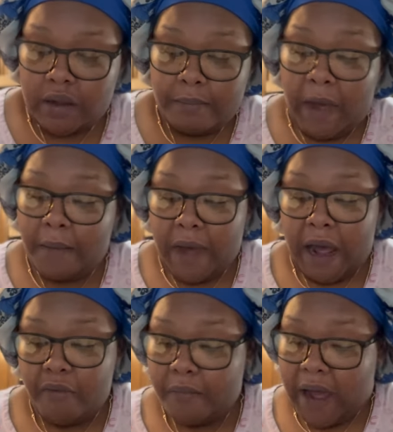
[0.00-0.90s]
my
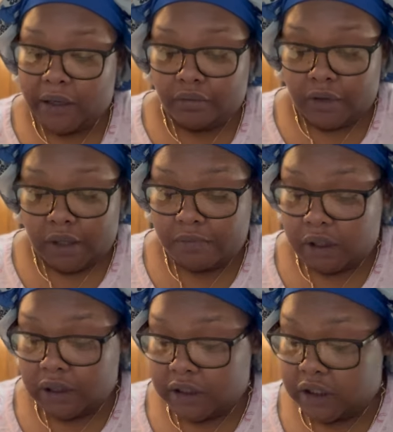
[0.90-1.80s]
mama, my
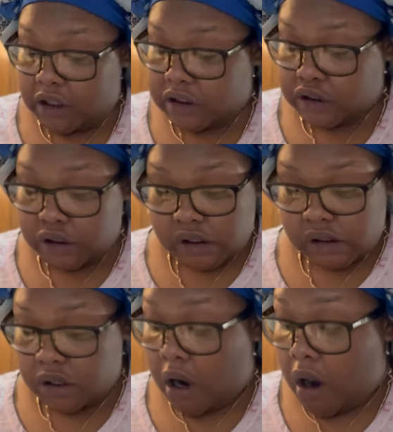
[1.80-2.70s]
grandmother,
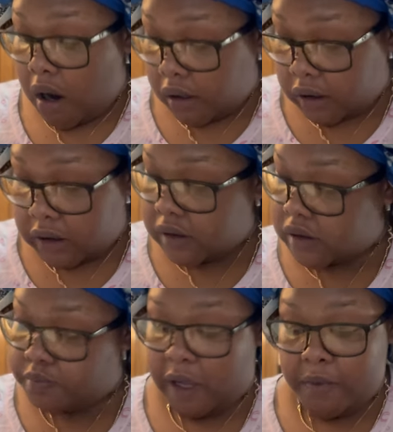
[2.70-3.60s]
sister,
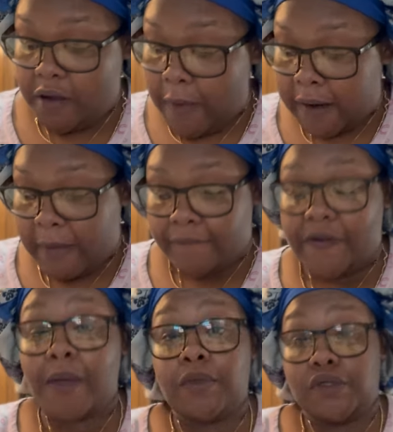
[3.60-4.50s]
aunts, baby, everybody in my
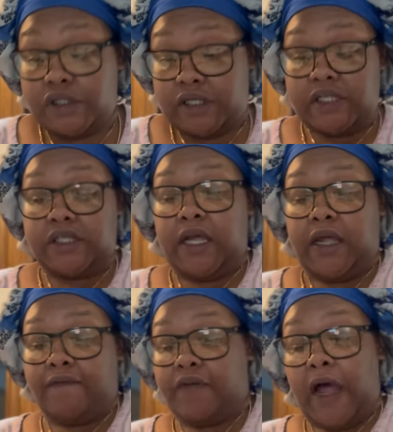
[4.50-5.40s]
family used to season
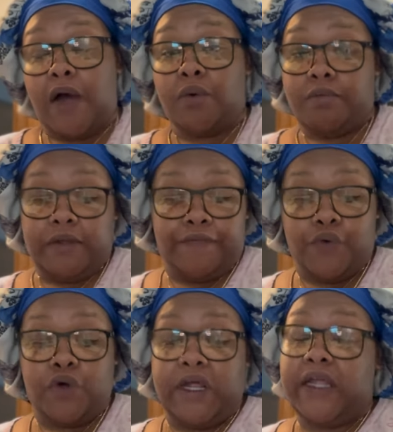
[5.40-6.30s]
their flour
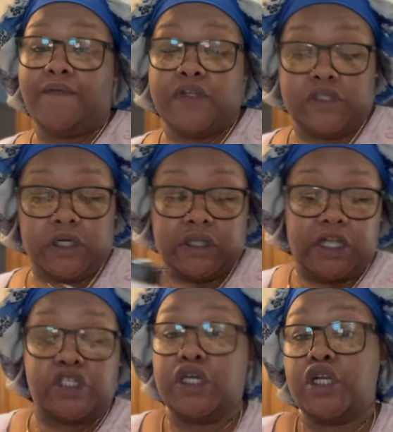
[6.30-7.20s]
before they even stuck their
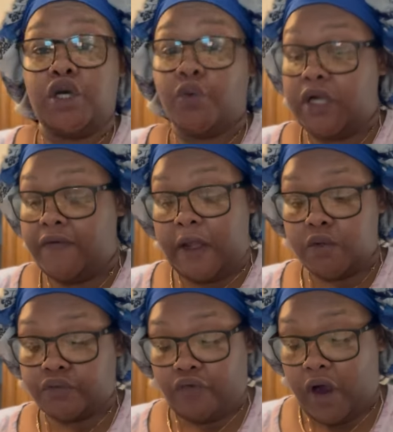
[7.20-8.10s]
chicken or whatever they
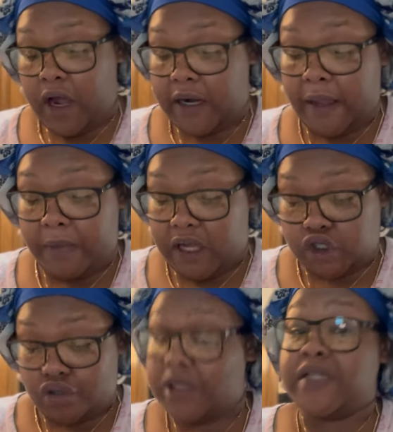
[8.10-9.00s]
was frying, they made
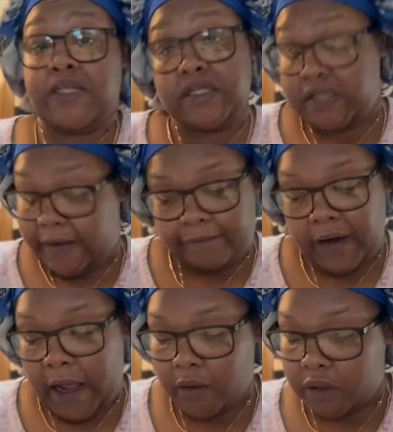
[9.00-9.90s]
sure they seasoned that
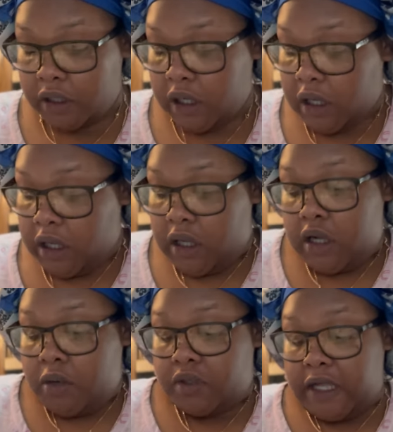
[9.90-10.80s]
flour.
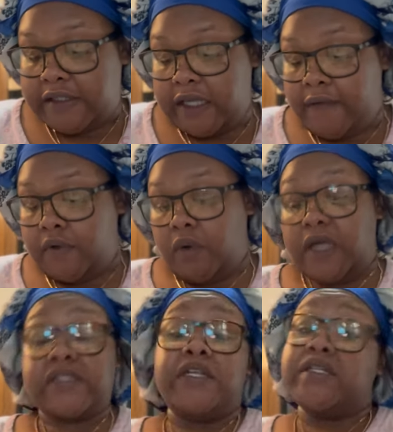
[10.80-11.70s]
What they say, if you
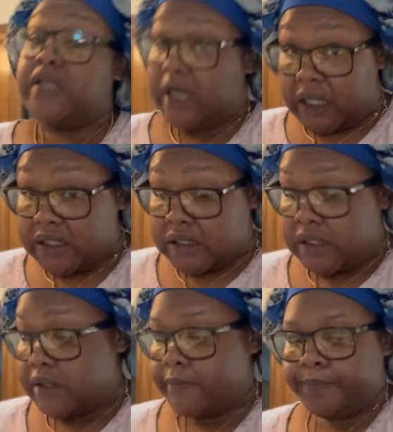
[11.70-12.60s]
ain't sneezing, it ain't
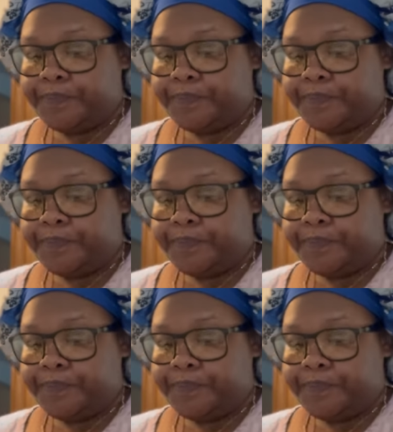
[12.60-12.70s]
seasoned.